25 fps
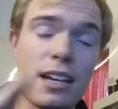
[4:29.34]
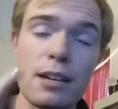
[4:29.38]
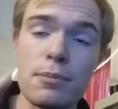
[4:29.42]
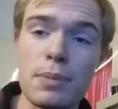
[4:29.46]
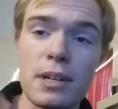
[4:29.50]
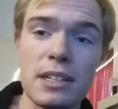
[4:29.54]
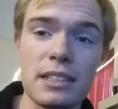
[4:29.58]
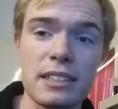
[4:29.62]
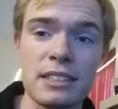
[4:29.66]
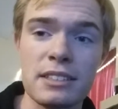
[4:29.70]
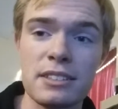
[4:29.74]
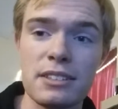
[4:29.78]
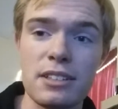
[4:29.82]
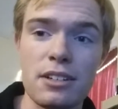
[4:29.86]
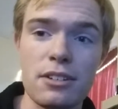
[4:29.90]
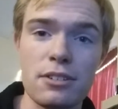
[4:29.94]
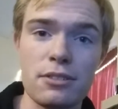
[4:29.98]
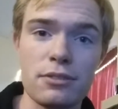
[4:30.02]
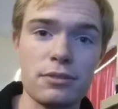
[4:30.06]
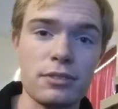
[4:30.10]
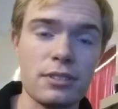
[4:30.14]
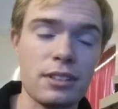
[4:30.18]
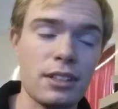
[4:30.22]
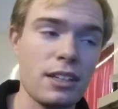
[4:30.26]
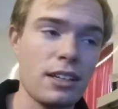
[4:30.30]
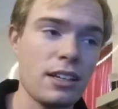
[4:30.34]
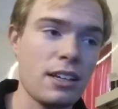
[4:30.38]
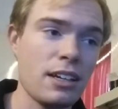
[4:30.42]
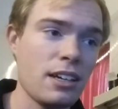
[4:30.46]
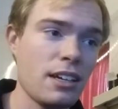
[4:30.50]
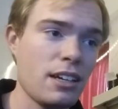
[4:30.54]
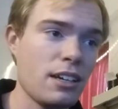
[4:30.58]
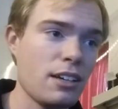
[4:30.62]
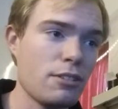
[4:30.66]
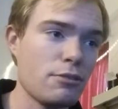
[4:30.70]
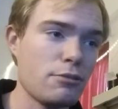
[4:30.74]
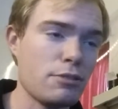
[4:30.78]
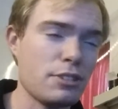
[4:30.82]
Upon a Stone,
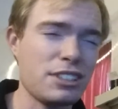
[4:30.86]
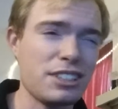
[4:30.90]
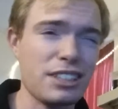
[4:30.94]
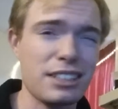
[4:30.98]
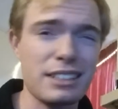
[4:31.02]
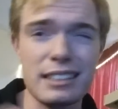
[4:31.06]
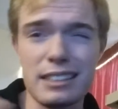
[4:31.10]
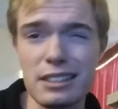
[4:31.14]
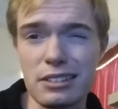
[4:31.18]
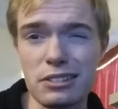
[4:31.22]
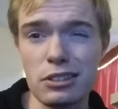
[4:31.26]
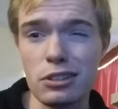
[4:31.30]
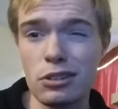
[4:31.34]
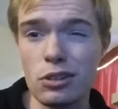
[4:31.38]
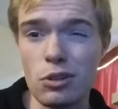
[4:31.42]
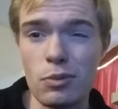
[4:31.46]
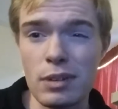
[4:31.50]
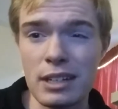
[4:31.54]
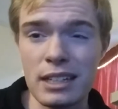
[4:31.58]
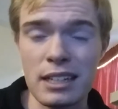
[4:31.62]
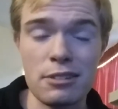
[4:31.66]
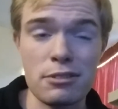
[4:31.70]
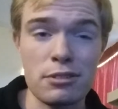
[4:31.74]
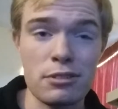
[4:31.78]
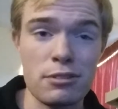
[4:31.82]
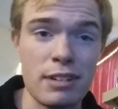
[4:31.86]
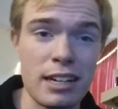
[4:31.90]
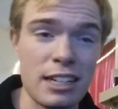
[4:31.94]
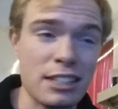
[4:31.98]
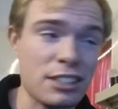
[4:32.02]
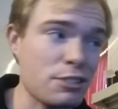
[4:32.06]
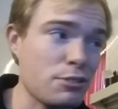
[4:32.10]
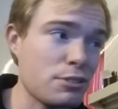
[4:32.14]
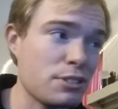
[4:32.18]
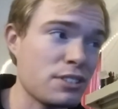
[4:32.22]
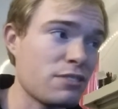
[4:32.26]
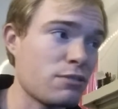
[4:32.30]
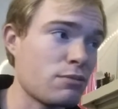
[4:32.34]
which I still don't know why that one
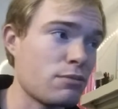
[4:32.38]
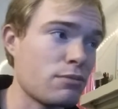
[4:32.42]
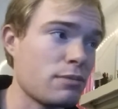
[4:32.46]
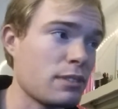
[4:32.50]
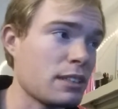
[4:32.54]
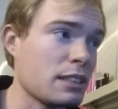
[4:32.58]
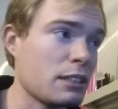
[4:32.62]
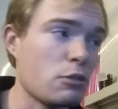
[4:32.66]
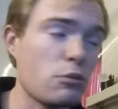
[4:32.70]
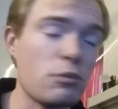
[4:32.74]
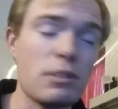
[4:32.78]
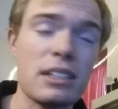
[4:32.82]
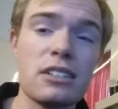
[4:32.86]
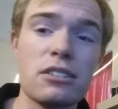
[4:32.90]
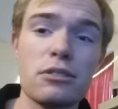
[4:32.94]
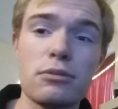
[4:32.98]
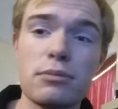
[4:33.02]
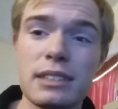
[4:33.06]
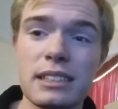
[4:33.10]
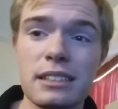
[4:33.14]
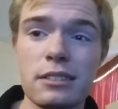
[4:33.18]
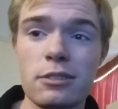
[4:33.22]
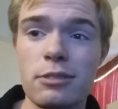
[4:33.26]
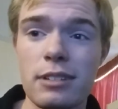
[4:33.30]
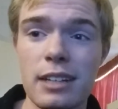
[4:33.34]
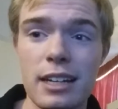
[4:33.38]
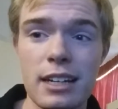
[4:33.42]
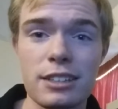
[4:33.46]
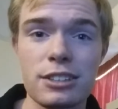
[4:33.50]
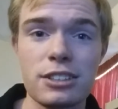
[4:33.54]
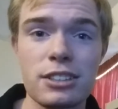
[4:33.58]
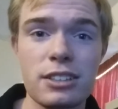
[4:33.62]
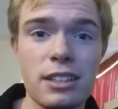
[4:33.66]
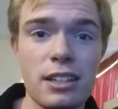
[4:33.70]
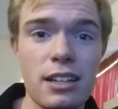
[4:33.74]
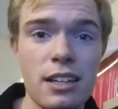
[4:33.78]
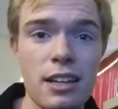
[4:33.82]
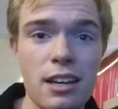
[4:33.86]
crashed. It was really weird when it
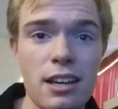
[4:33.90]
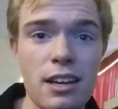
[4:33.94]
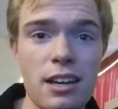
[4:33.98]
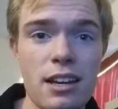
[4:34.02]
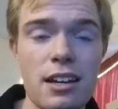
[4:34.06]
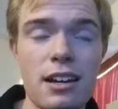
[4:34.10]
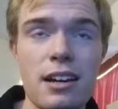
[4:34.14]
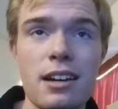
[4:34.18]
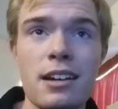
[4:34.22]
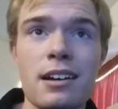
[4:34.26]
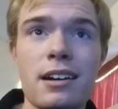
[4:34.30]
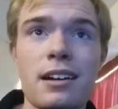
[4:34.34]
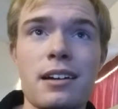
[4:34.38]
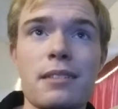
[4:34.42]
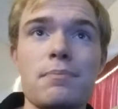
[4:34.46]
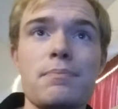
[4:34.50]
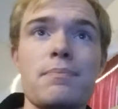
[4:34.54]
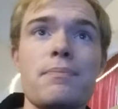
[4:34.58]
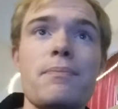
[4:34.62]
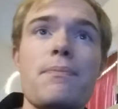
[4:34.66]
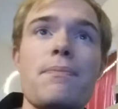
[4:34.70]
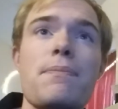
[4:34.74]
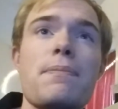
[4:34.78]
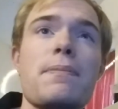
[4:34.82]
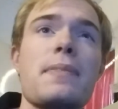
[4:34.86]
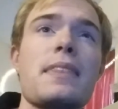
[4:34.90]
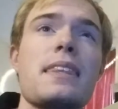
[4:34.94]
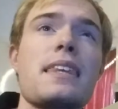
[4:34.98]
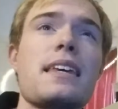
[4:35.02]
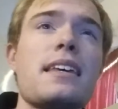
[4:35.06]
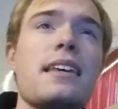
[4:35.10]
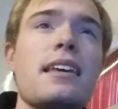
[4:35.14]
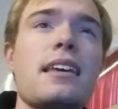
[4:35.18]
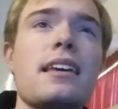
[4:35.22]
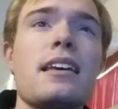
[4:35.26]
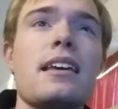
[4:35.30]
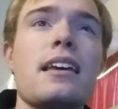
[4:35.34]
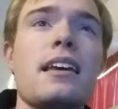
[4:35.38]
crashed. Um,
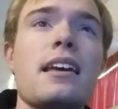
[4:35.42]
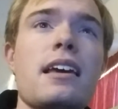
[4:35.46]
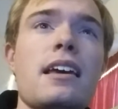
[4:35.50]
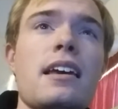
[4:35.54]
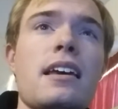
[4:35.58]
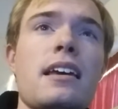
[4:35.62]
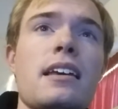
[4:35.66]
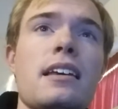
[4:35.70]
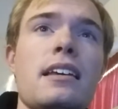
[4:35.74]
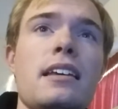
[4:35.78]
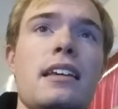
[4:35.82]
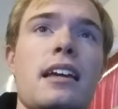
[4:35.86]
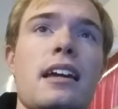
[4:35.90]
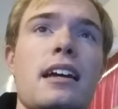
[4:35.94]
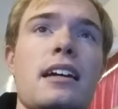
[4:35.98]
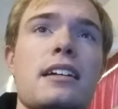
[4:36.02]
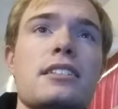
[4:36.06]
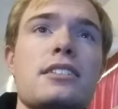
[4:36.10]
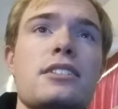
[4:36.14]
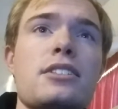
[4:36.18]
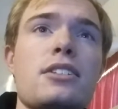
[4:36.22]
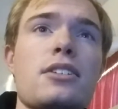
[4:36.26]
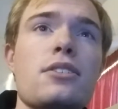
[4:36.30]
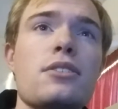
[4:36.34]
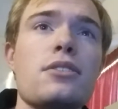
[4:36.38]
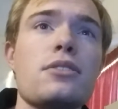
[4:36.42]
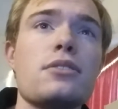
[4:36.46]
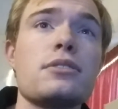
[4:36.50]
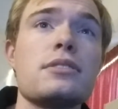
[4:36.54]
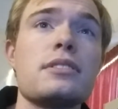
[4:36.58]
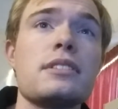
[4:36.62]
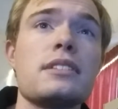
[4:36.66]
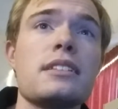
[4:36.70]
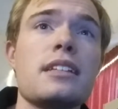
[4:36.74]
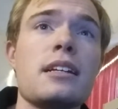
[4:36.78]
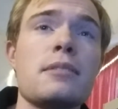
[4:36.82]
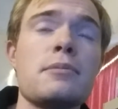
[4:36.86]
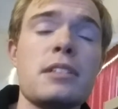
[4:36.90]
yeah, so
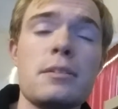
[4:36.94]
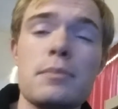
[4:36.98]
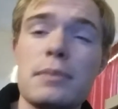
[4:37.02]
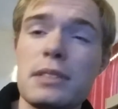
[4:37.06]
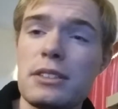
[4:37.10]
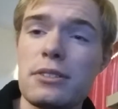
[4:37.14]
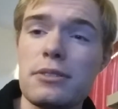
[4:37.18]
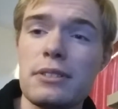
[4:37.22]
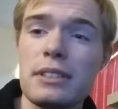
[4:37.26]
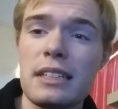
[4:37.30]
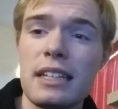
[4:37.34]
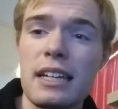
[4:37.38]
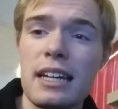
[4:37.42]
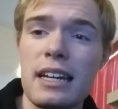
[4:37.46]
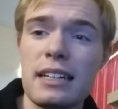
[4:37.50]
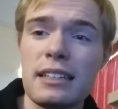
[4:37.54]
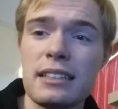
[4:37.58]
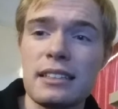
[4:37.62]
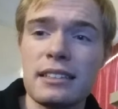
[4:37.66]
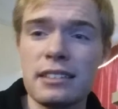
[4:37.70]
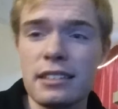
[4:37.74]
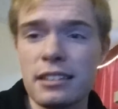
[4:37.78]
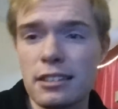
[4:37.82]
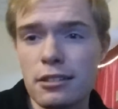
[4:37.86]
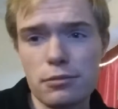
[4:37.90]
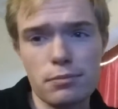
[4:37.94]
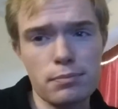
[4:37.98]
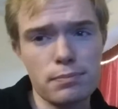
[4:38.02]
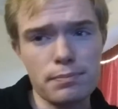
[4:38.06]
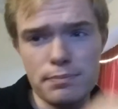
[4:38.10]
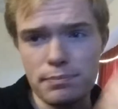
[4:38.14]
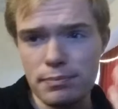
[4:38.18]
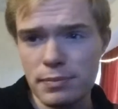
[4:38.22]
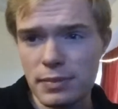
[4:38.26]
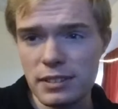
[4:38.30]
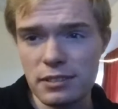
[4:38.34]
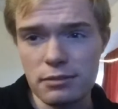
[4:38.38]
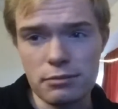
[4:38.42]
I'm gonna be doing that, and I'll
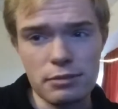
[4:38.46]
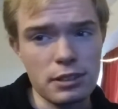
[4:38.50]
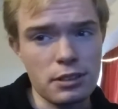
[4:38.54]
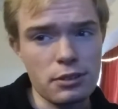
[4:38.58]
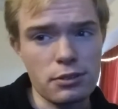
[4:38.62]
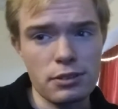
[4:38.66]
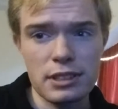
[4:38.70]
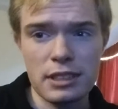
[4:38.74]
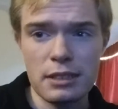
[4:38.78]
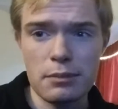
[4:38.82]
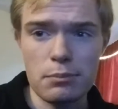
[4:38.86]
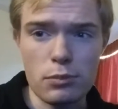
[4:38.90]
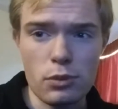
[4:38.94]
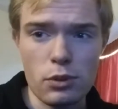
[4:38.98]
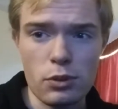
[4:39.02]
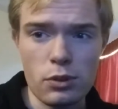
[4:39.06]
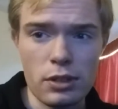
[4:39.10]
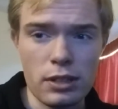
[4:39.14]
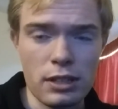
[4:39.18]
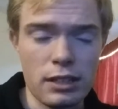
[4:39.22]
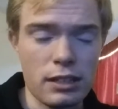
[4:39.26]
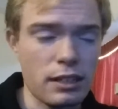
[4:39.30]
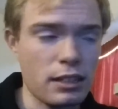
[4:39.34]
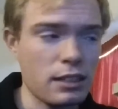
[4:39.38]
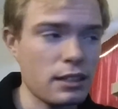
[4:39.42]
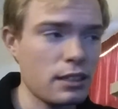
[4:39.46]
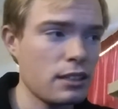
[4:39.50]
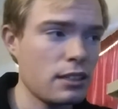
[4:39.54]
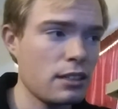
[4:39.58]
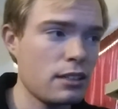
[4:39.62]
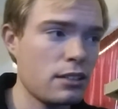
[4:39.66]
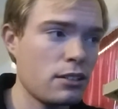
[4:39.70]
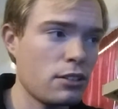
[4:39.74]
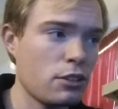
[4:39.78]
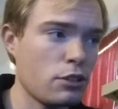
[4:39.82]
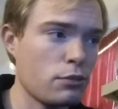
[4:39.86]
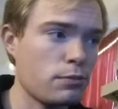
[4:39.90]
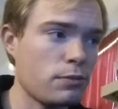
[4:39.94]
be recording more,
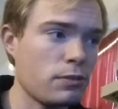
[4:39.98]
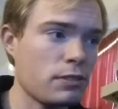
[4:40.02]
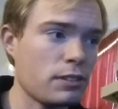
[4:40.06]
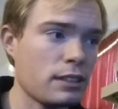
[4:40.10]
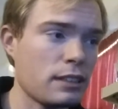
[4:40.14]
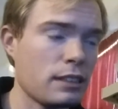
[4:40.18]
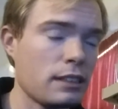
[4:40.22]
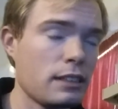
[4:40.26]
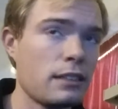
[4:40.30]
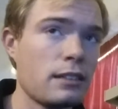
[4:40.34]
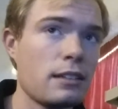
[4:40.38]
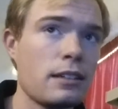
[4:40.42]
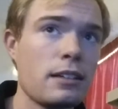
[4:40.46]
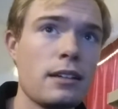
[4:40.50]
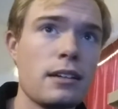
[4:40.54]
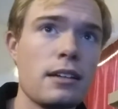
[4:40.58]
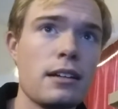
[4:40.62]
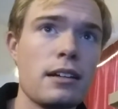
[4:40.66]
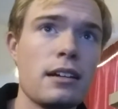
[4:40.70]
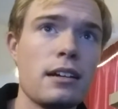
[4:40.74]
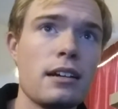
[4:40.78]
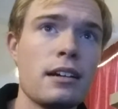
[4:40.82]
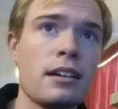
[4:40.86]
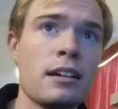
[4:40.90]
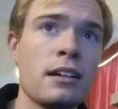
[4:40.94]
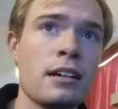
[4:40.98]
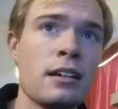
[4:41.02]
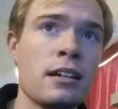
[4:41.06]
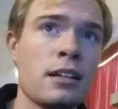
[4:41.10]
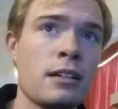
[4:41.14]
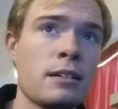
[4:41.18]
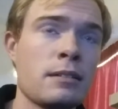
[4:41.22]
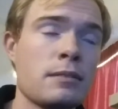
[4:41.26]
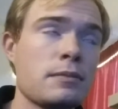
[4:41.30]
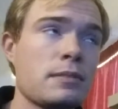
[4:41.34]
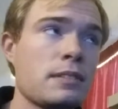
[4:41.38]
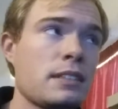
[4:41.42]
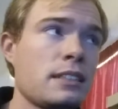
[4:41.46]
hopefully.
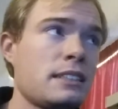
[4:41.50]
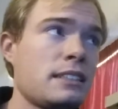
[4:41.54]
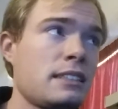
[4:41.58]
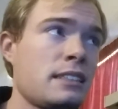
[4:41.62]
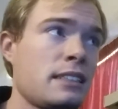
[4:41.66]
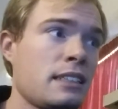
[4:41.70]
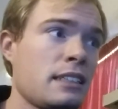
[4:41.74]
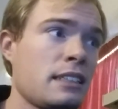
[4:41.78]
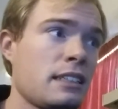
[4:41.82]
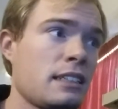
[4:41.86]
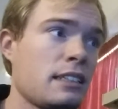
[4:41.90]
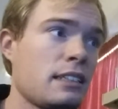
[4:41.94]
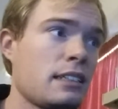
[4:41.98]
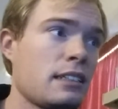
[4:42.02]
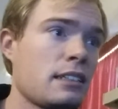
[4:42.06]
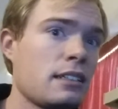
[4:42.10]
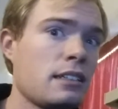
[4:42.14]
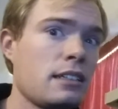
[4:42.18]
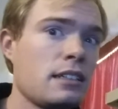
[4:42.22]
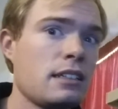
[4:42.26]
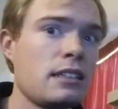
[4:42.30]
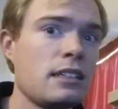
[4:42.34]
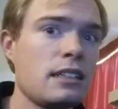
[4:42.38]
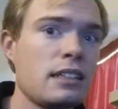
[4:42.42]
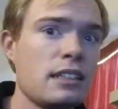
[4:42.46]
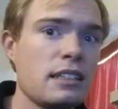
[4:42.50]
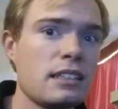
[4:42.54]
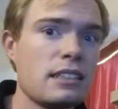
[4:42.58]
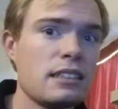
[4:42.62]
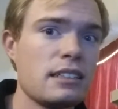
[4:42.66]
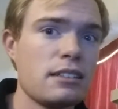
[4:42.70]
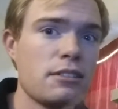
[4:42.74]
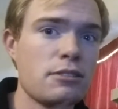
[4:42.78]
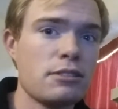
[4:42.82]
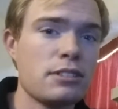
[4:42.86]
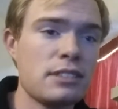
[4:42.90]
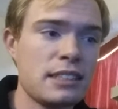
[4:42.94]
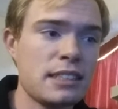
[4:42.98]
Um, let's see.
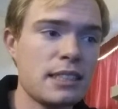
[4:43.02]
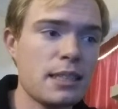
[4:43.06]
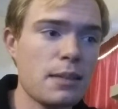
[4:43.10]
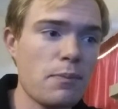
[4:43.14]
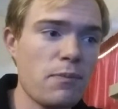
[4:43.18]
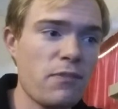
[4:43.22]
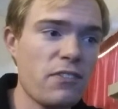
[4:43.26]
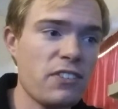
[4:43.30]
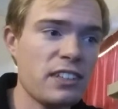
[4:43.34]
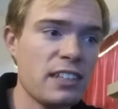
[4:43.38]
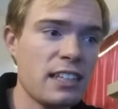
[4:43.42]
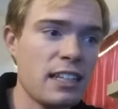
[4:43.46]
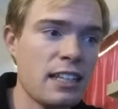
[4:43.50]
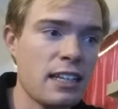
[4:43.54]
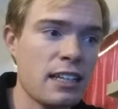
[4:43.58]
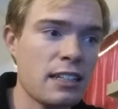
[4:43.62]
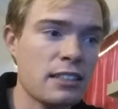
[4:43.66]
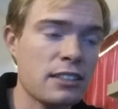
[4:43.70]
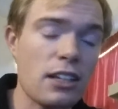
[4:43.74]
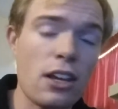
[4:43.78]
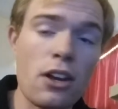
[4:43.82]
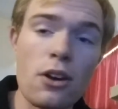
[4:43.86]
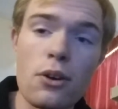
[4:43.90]
there's something else.